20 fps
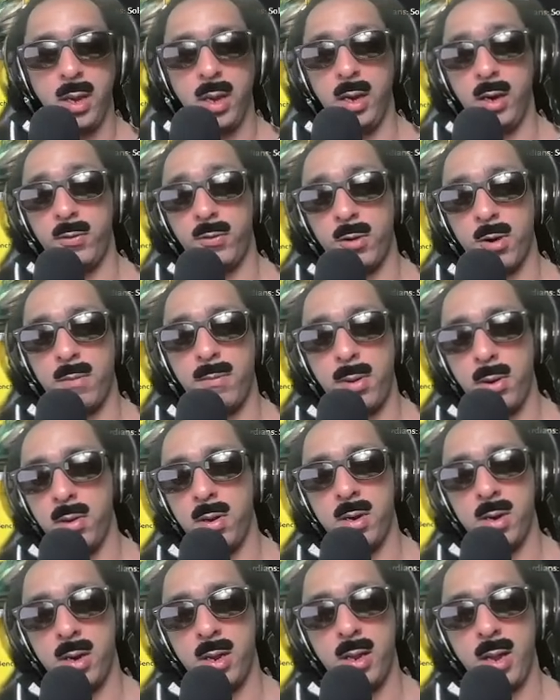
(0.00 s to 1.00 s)
and if your
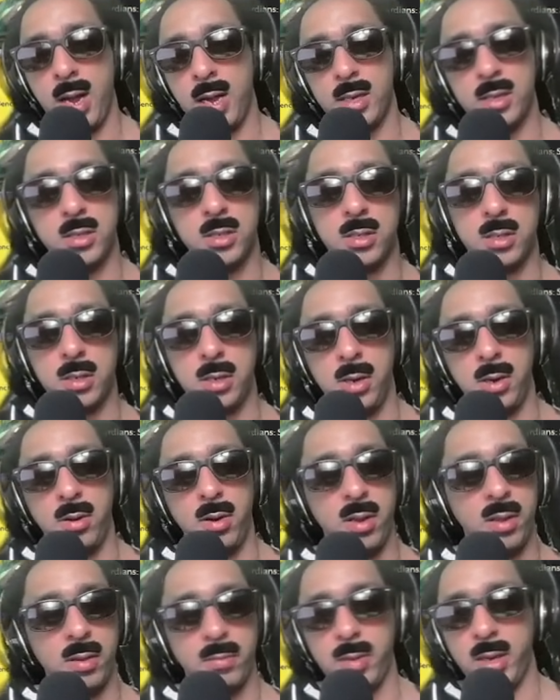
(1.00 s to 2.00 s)
opponent has, you know,
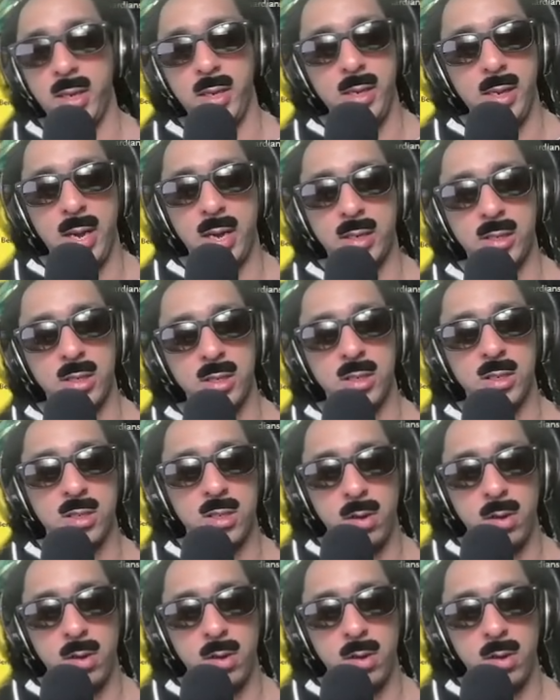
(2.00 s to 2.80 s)
nothing but EXs, they're